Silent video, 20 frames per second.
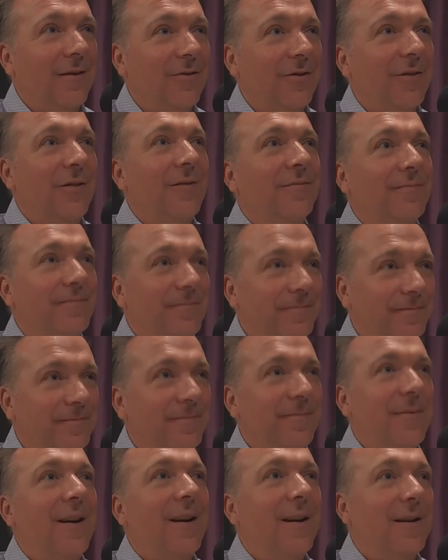basic
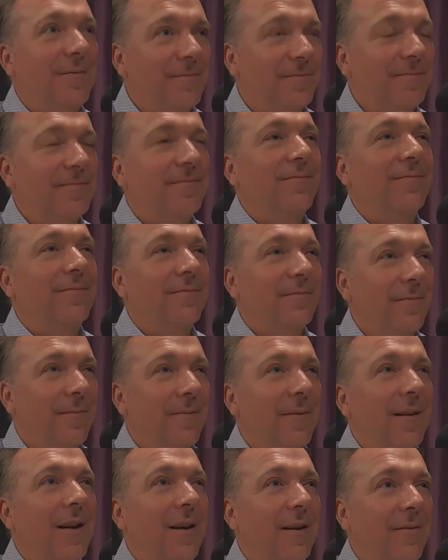infrastructure.
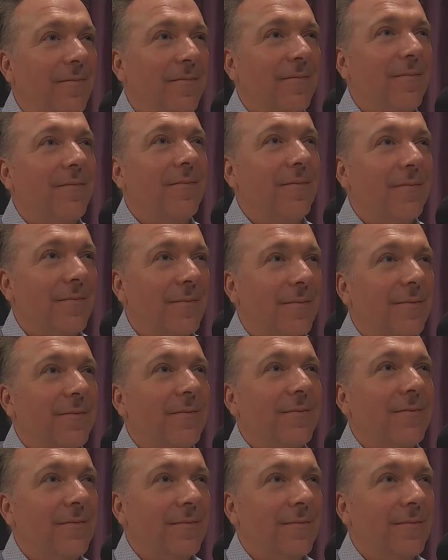We're looking at it from.